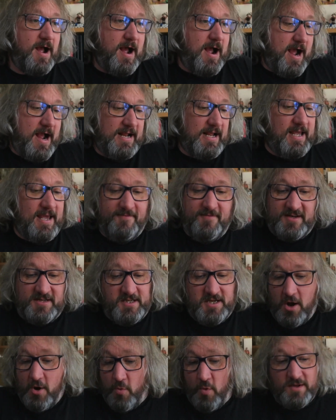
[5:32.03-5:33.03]
and give us,
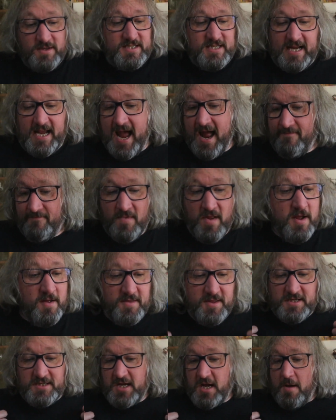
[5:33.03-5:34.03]
once again,
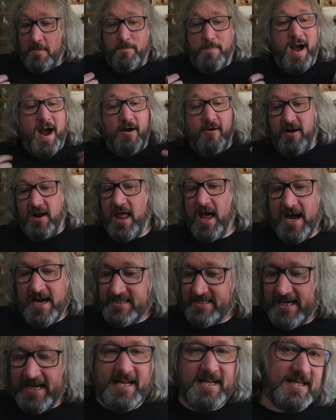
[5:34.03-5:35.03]
this
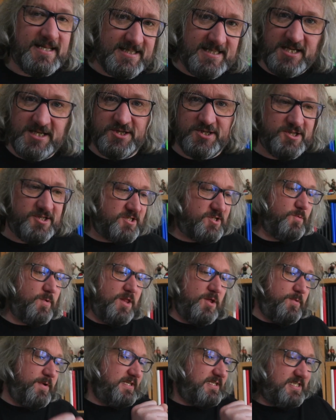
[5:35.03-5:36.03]
paralysing indecision as to
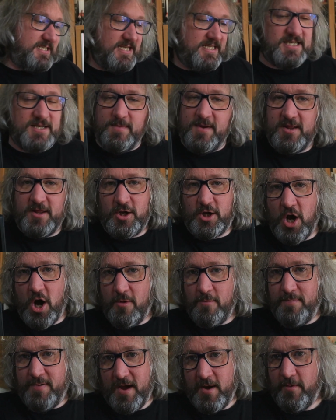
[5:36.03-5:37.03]
whether we sit him in the
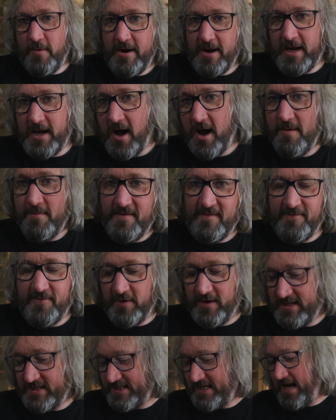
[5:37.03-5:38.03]
cockpit where he can't be
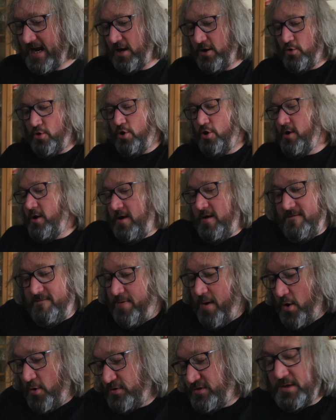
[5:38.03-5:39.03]
fully seen or
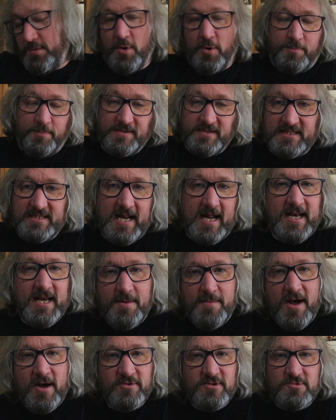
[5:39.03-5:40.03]
pose him up and stand
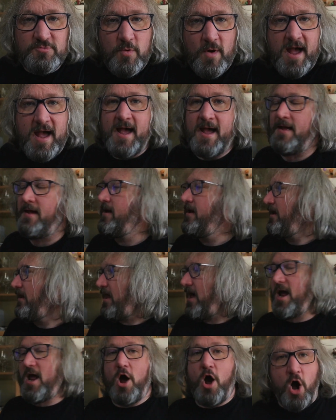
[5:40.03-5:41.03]
him elsewhere?
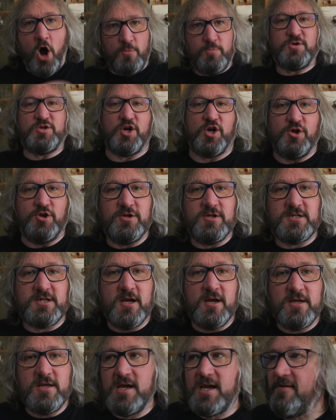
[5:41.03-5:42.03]
Like, options,
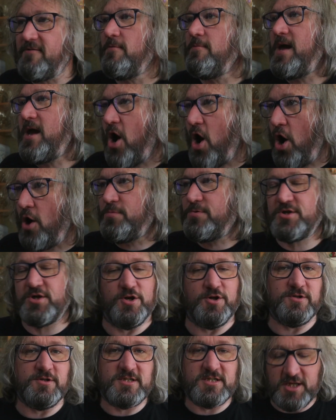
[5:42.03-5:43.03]
you're giving me
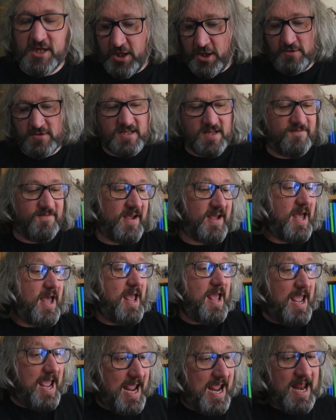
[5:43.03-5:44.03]
options to use the figure
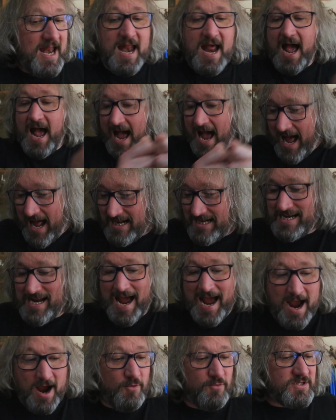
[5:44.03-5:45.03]
in and
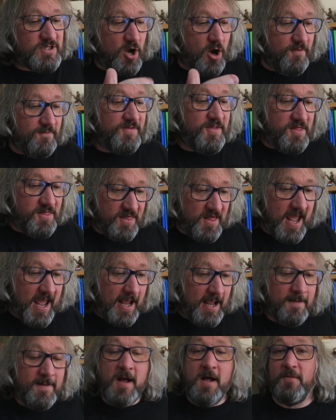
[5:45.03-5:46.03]
out of the
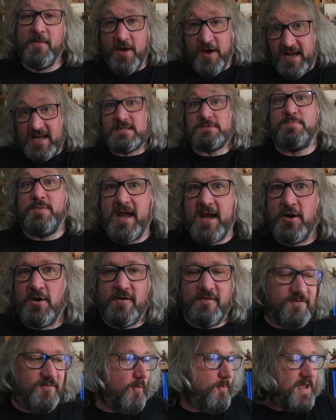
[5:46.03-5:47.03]
thing that is big
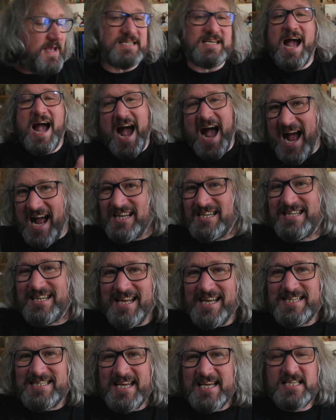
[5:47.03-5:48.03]
enough for me to
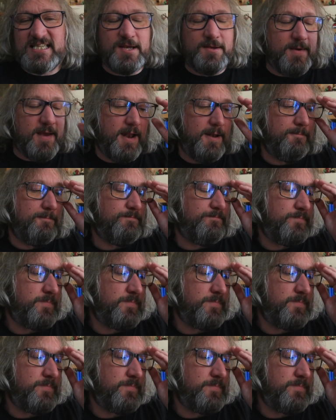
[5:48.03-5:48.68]
actually sit him in.